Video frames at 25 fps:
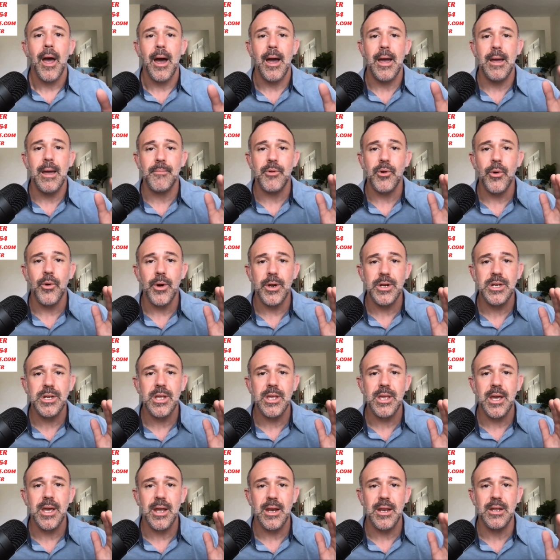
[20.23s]
I am going
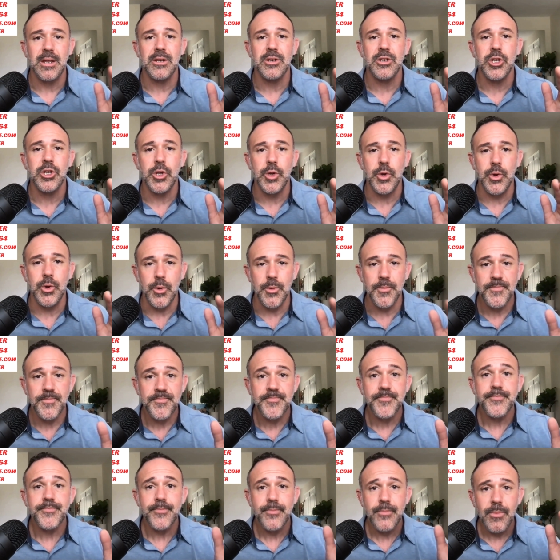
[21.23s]
to get into
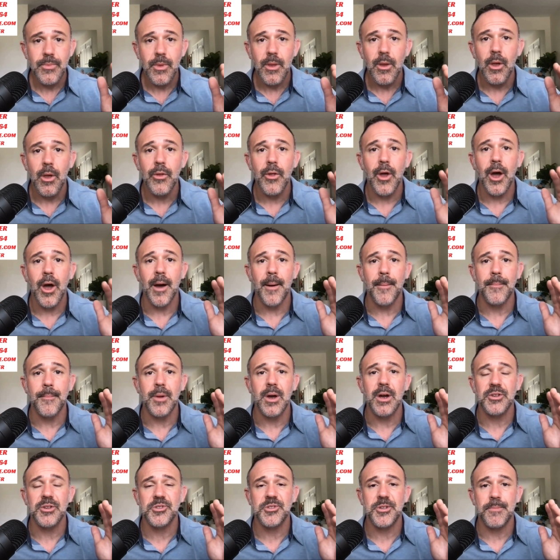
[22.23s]

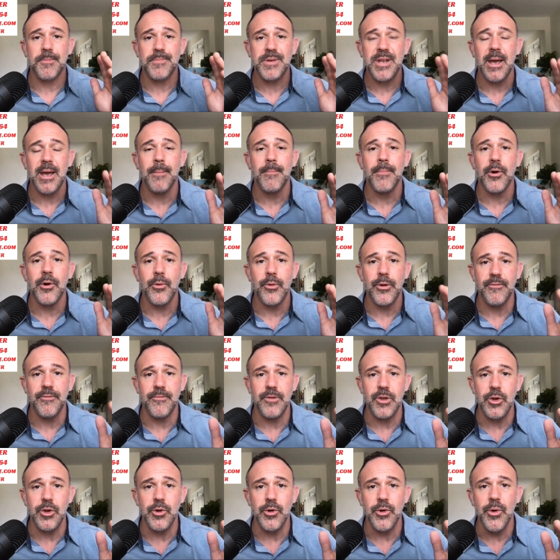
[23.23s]
um, a September
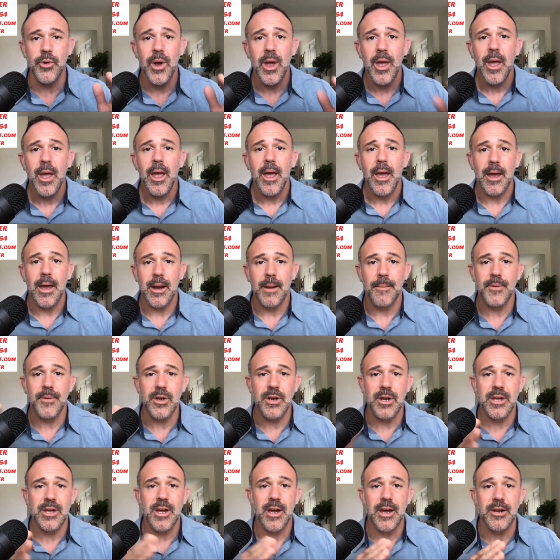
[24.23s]
review, and I'm
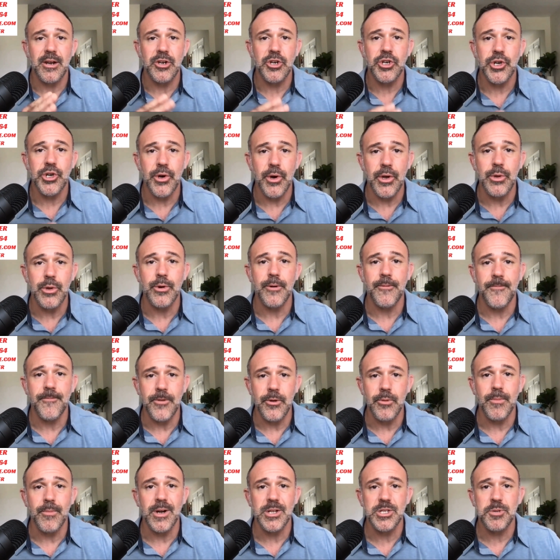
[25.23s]
going to kind of show you a
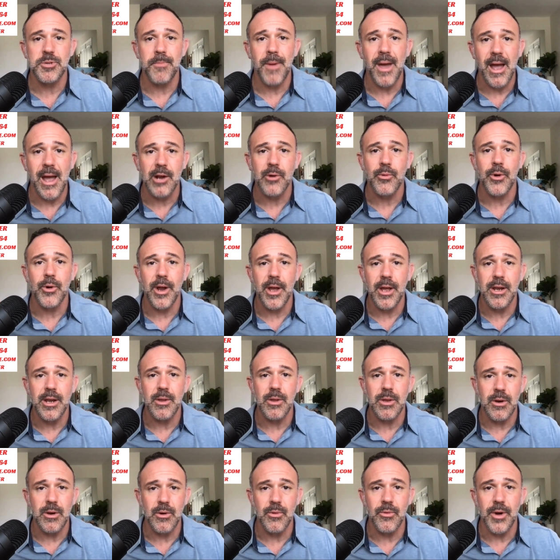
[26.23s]
few months back. We're
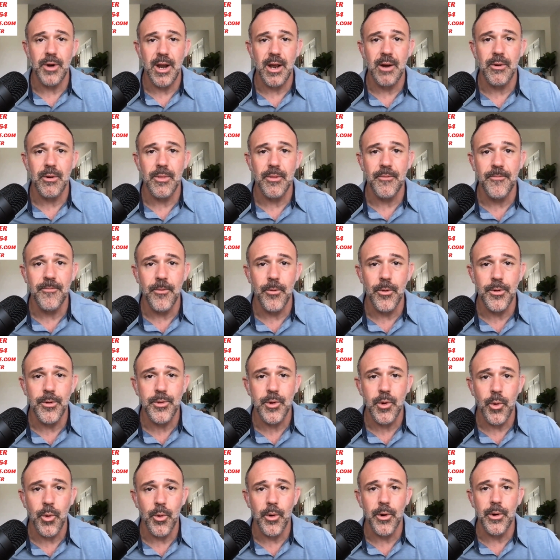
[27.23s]
headed, you know, we're now in the
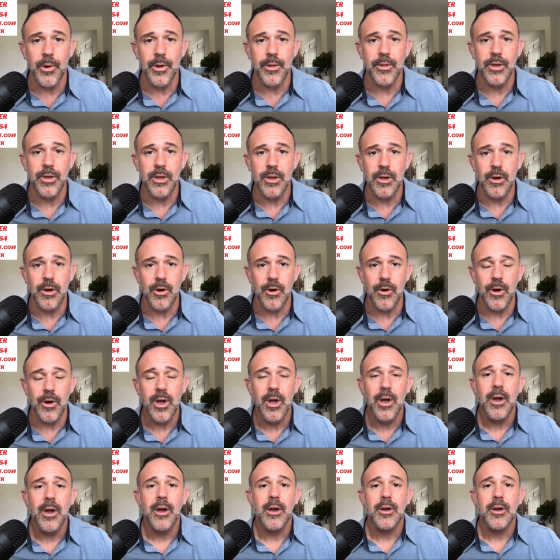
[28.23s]
fourth quarter of the year.